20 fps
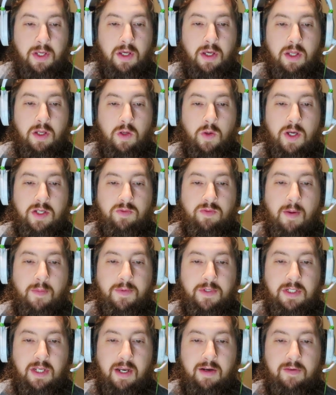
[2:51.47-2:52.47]
U.S.
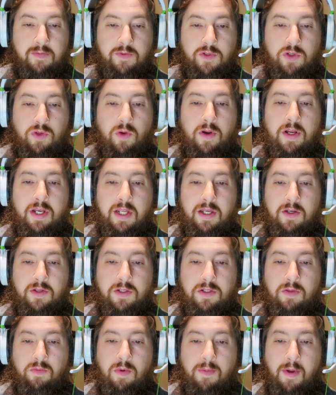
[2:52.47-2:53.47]
Representative Troy
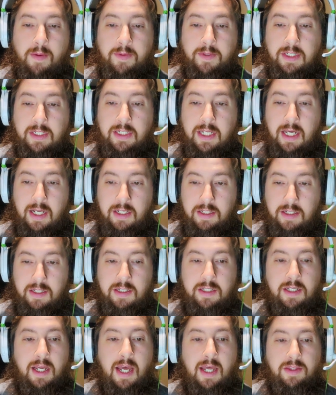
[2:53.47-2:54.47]
Niels, Republican
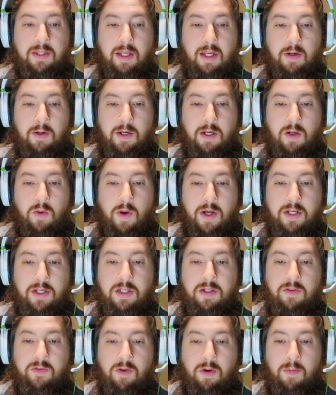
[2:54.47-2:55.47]
Texas, at the hearing
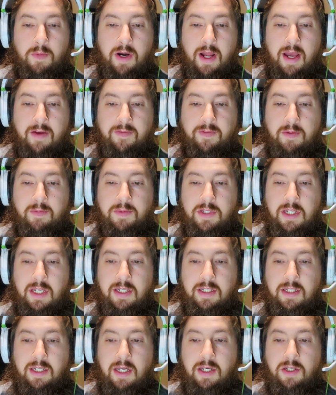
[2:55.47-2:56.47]
questioned former
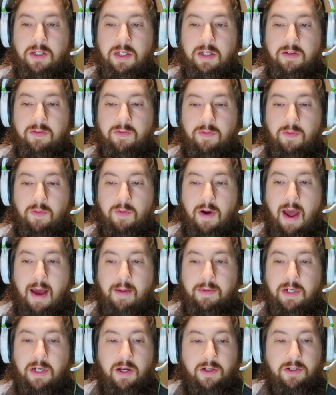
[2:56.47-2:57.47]
FMCSA chief
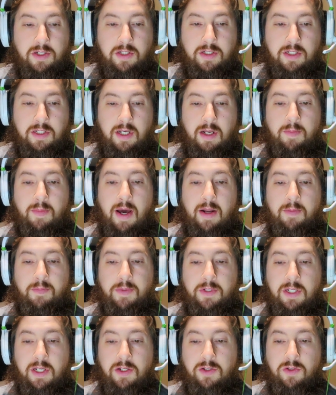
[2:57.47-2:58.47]
Robin Hutchinson about a
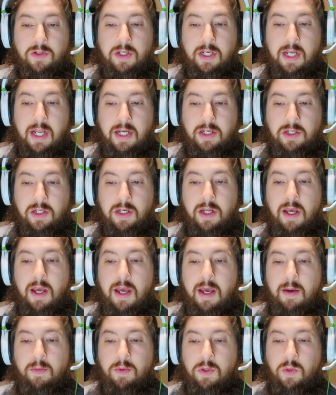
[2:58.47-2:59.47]
potential connection
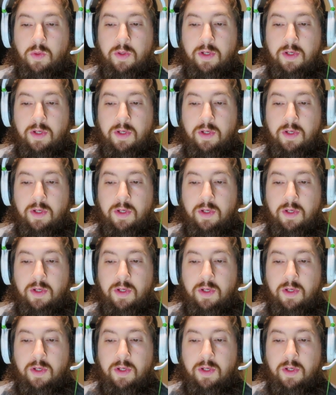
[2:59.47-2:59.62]
between